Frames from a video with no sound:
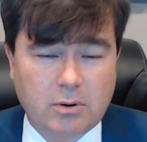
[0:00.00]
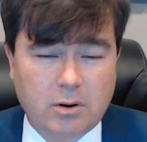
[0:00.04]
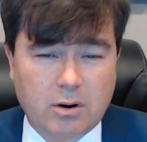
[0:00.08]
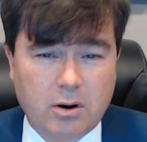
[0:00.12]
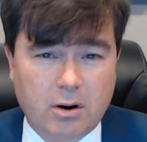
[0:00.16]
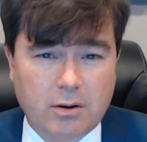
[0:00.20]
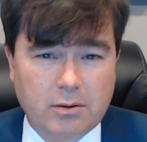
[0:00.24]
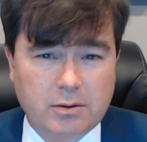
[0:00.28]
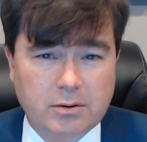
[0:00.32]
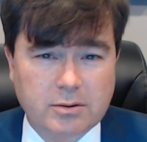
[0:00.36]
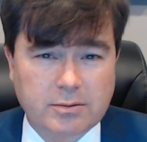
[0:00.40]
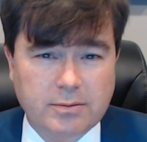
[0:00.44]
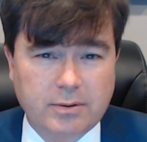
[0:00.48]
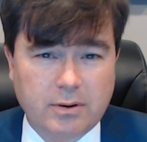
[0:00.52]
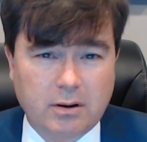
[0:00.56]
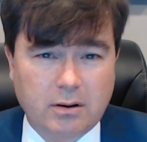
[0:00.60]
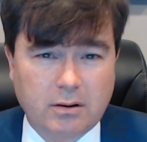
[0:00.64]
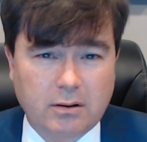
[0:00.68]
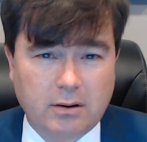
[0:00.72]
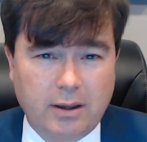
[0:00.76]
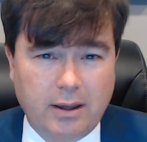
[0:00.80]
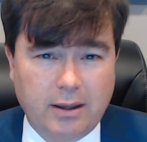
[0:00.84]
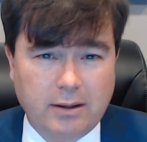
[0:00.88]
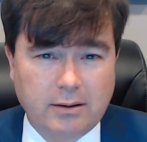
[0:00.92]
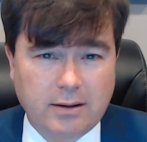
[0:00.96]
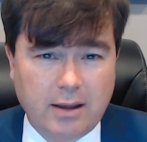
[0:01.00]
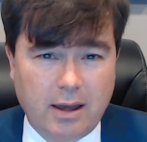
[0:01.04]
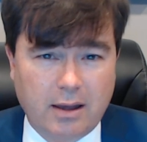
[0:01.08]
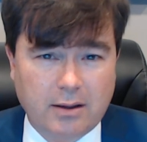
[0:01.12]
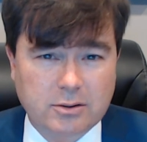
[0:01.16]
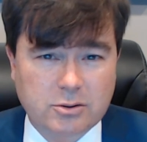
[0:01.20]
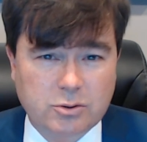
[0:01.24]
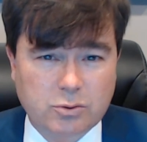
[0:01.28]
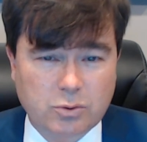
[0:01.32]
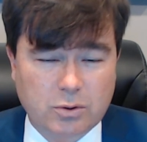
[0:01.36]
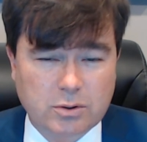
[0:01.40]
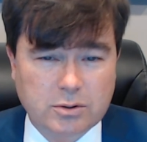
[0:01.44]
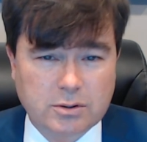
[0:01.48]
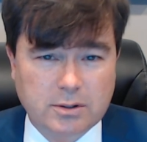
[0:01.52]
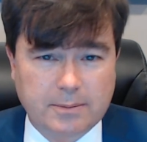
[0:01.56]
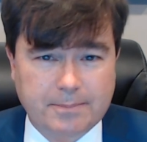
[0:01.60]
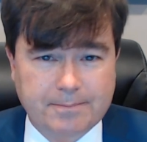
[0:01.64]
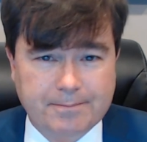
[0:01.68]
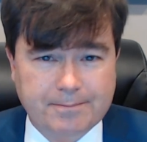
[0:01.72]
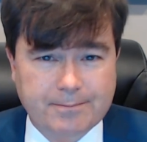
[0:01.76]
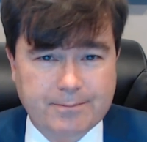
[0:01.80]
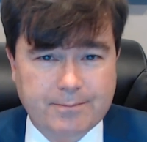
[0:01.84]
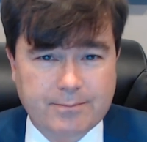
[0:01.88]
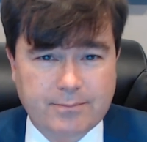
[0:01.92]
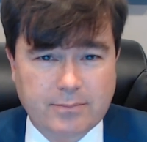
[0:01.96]
Cartersville, and Dallas, Georgia.
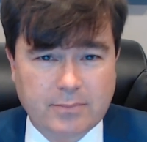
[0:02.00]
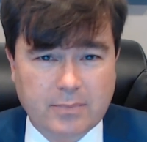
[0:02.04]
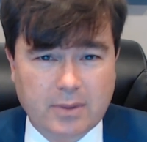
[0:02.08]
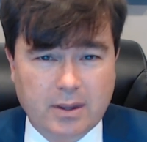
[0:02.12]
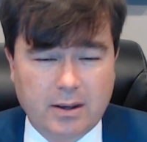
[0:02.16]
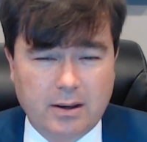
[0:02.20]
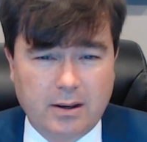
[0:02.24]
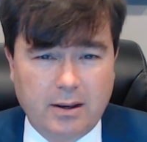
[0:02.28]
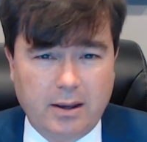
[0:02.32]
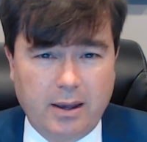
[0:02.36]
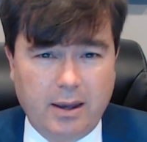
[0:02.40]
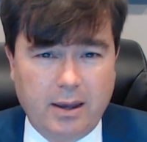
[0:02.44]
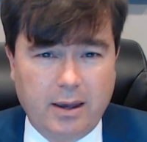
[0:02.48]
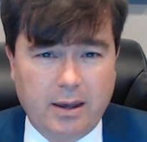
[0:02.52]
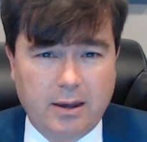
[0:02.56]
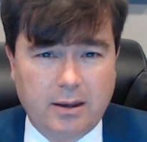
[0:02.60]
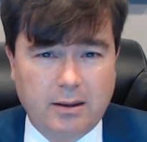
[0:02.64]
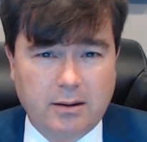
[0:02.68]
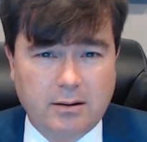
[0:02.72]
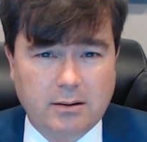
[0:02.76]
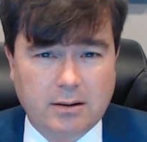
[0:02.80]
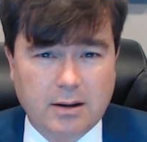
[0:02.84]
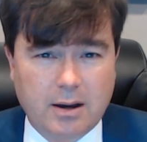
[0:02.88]
And